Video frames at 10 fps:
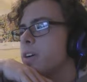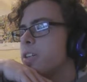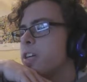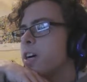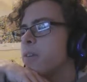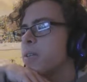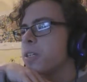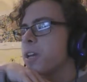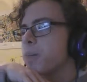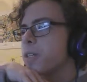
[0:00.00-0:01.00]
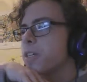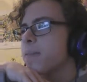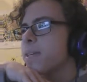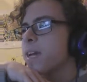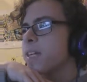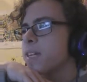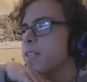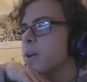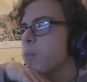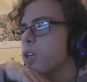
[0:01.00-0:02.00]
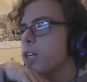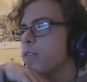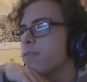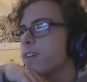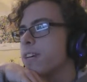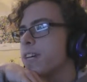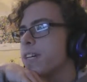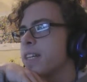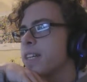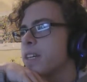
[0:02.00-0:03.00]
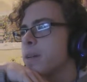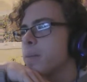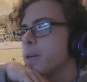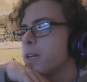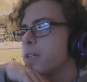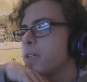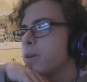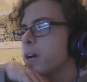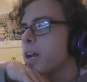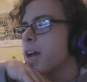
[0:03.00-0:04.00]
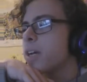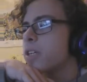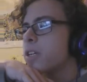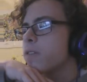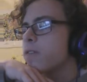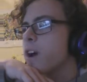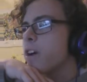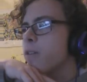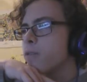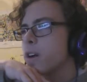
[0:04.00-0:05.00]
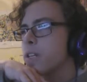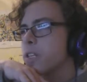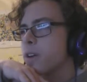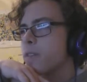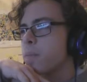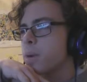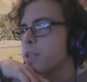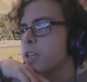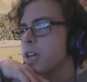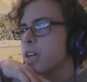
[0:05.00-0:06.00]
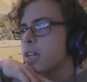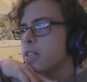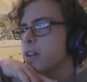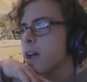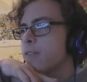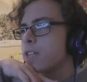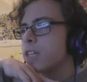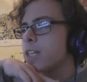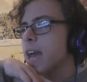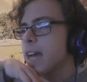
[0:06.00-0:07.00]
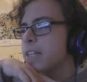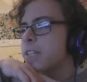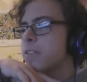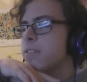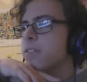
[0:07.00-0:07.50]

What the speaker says: childish thing, but this game is actually somewhat unfair because you can't actually fire it fast enough upon seeing it, so you have to guess.